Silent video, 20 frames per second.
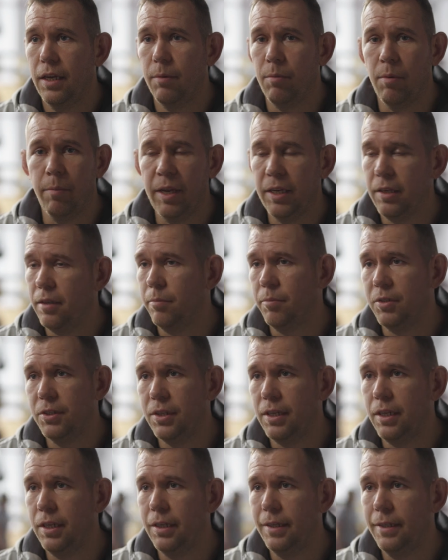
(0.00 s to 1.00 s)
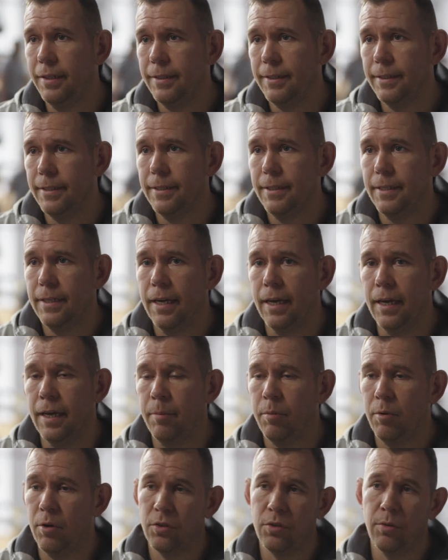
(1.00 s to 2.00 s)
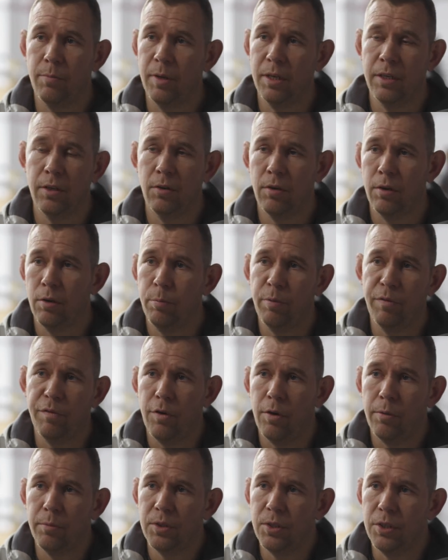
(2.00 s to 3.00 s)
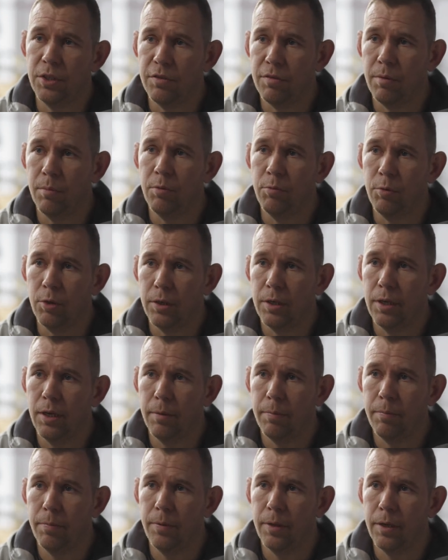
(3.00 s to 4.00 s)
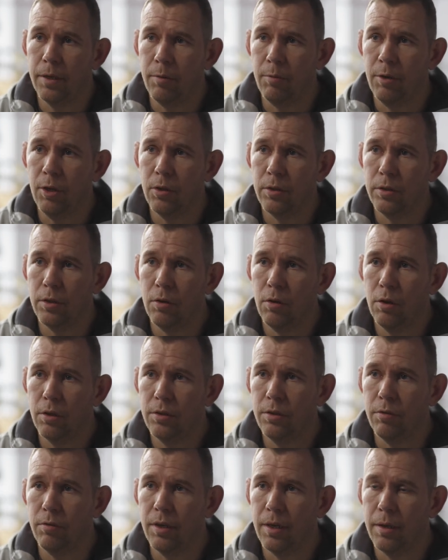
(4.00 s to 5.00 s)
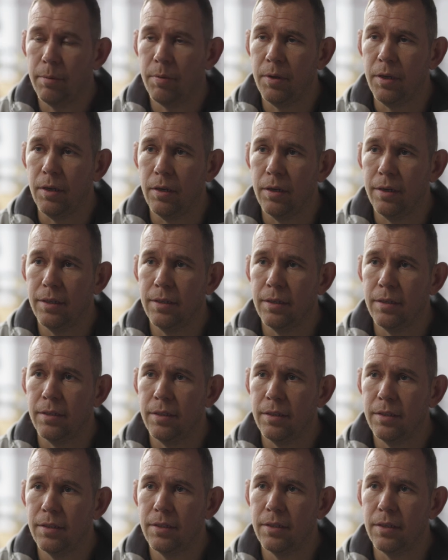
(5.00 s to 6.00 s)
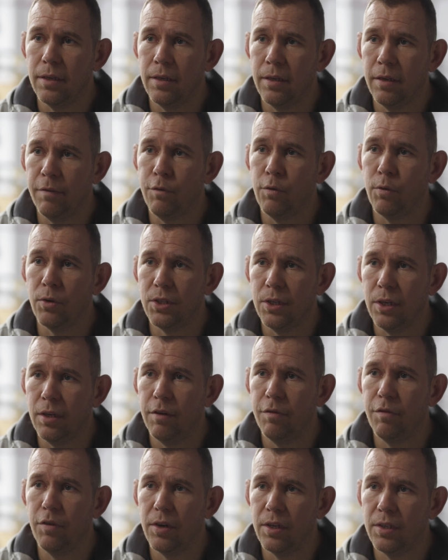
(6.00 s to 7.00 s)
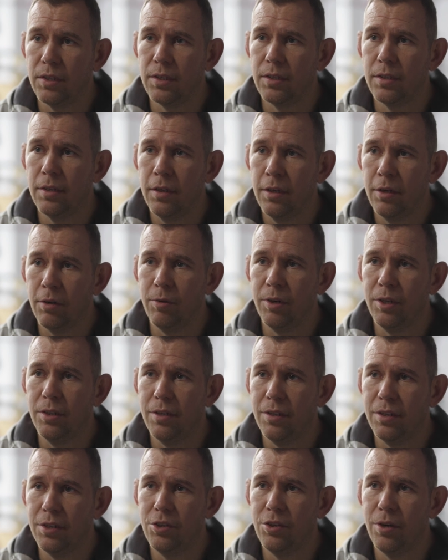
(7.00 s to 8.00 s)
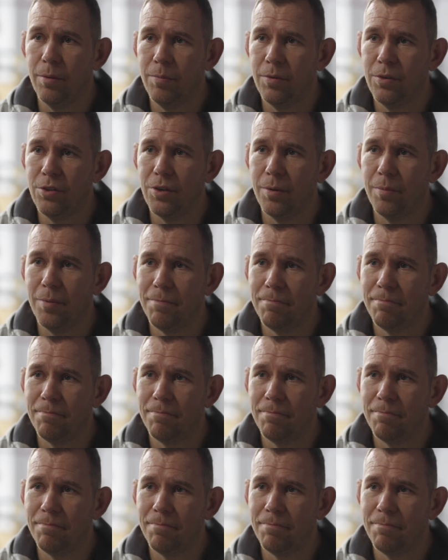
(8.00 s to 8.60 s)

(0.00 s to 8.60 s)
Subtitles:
Momentum is key, but also building on our performances from the World Cup. We learnt a lot during that period, and it's a focus area for us going into this championship.